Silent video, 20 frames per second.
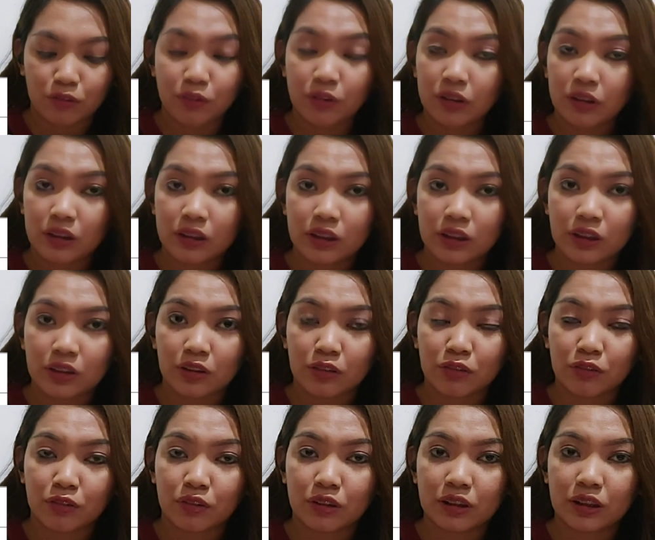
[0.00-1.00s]
For this,
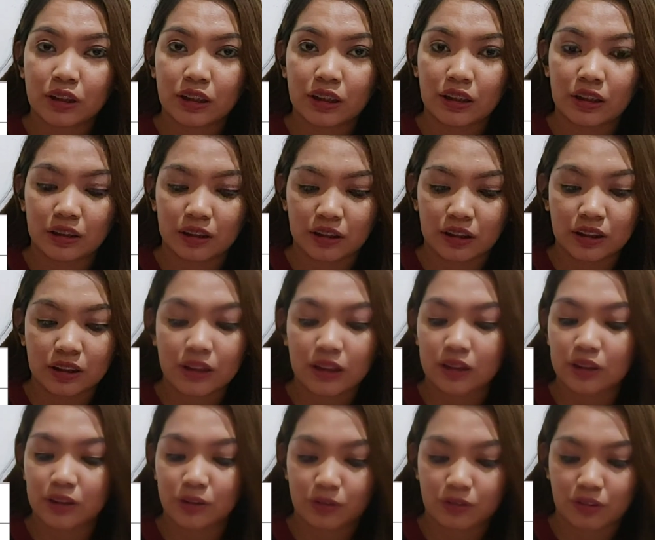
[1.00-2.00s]
of course, like it
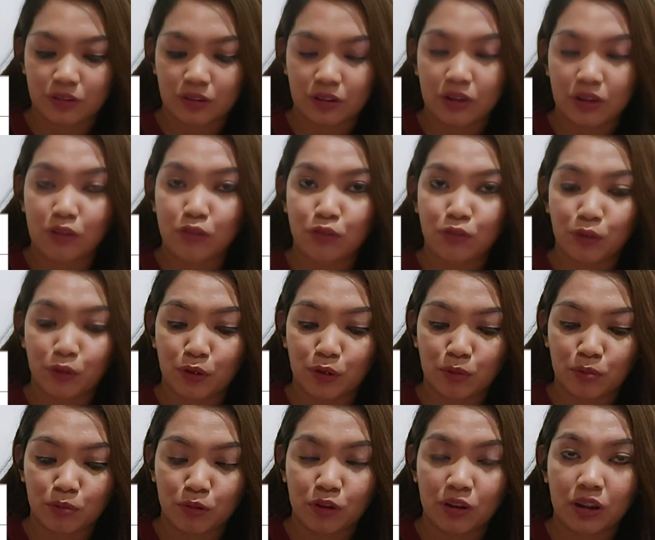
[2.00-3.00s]
says on the
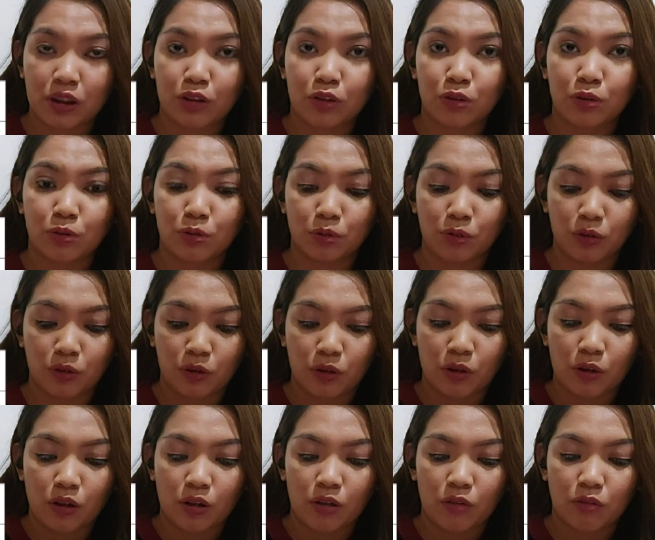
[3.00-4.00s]
form, you need to
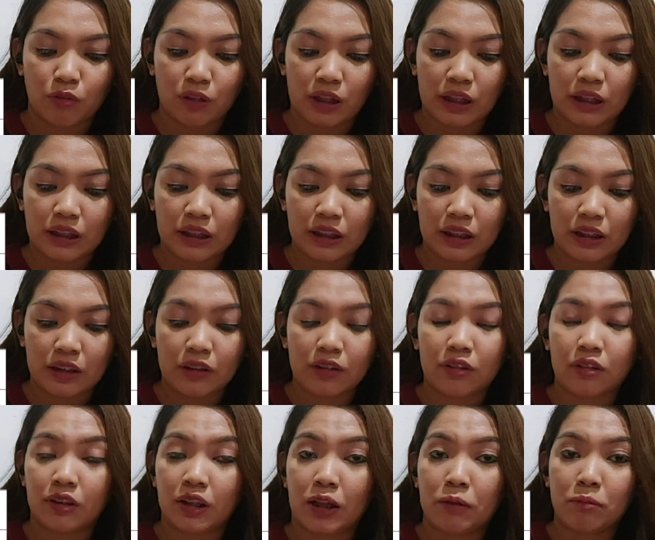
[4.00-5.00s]
write in
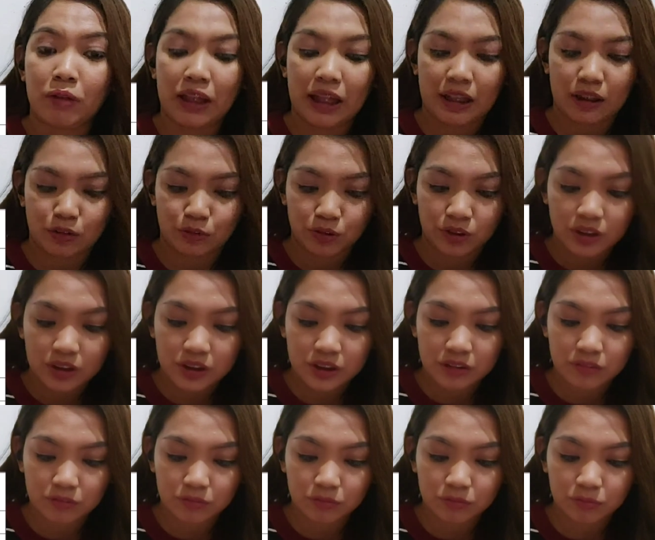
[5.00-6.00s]
their name and
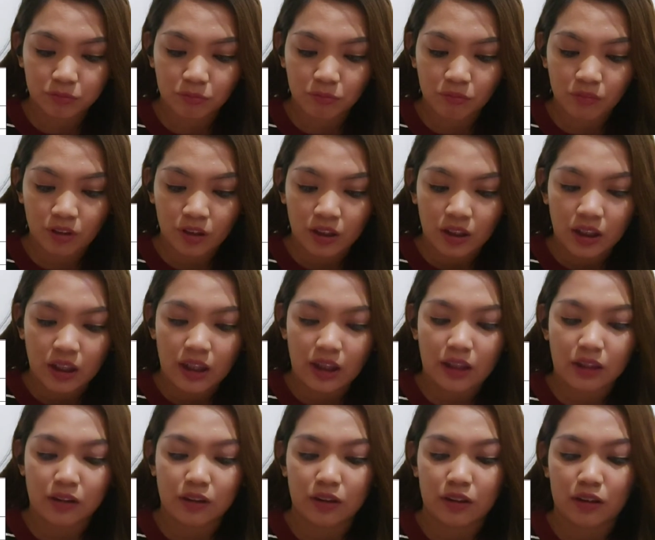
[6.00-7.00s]
address,
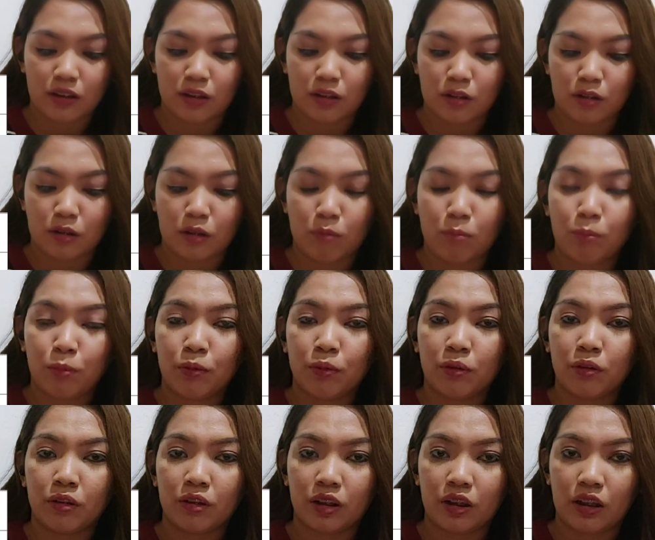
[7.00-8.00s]
and then
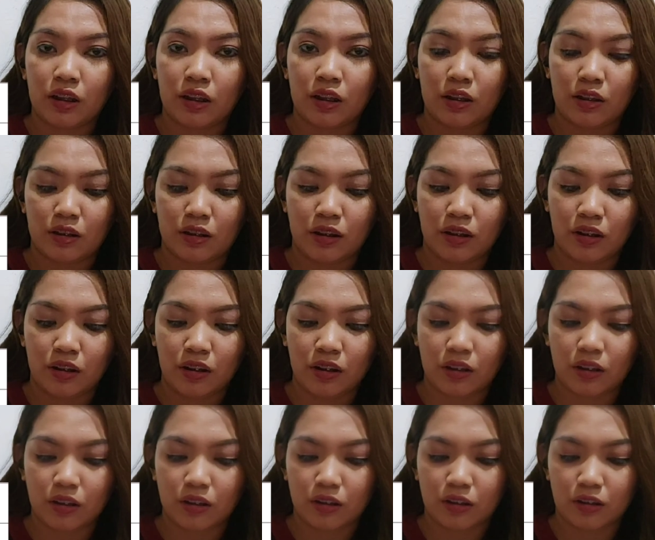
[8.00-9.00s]
put in
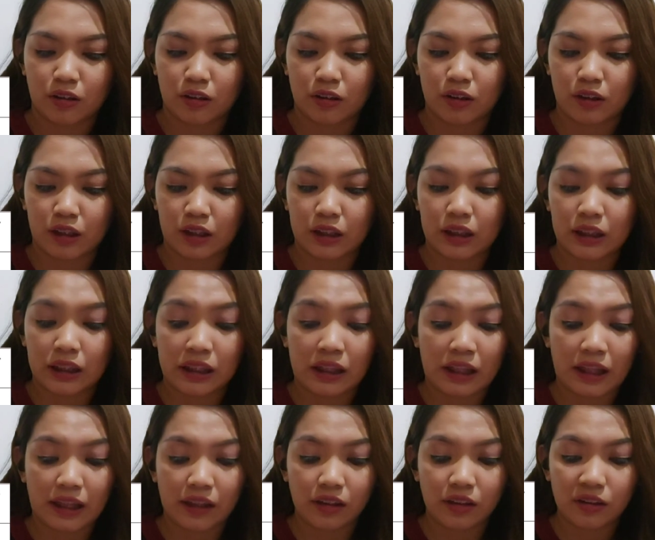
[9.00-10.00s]
like
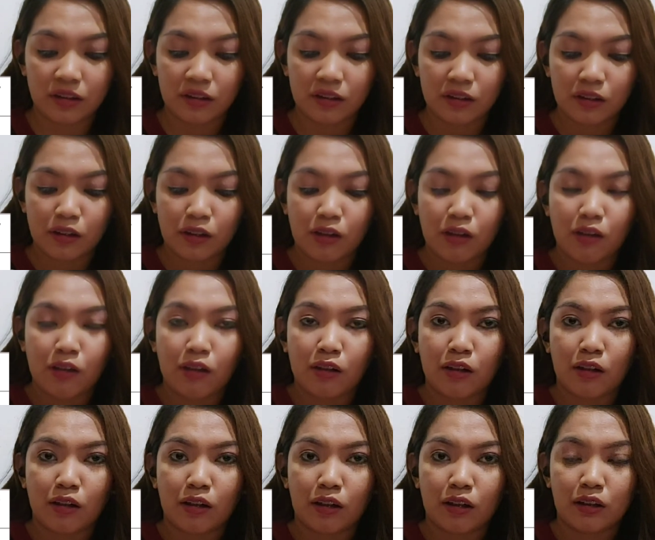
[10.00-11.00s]

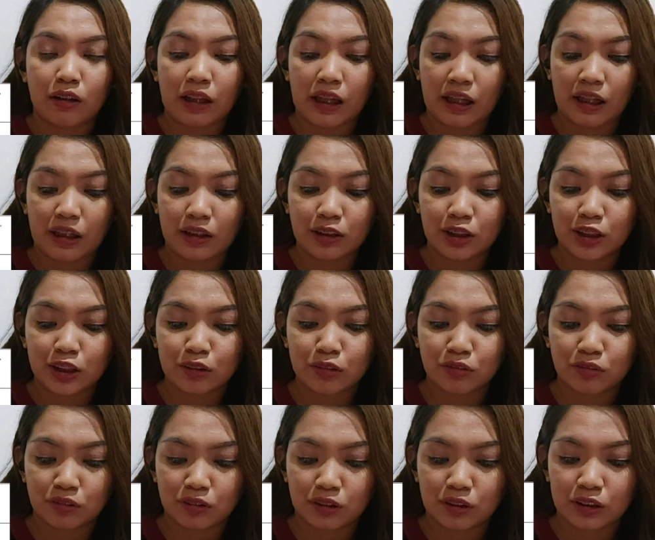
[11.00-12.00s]
the head's
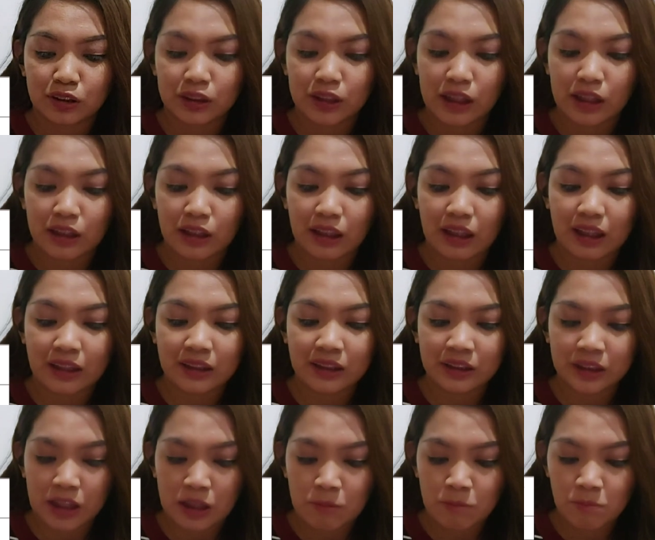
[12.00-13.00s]
first and
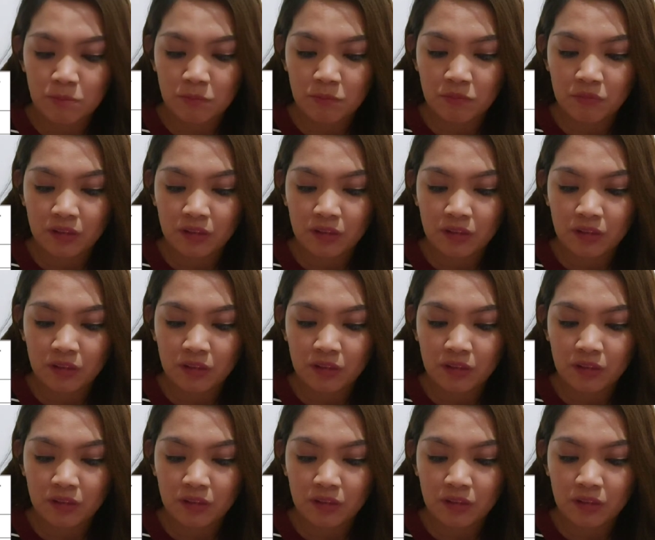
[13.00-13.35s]
last name,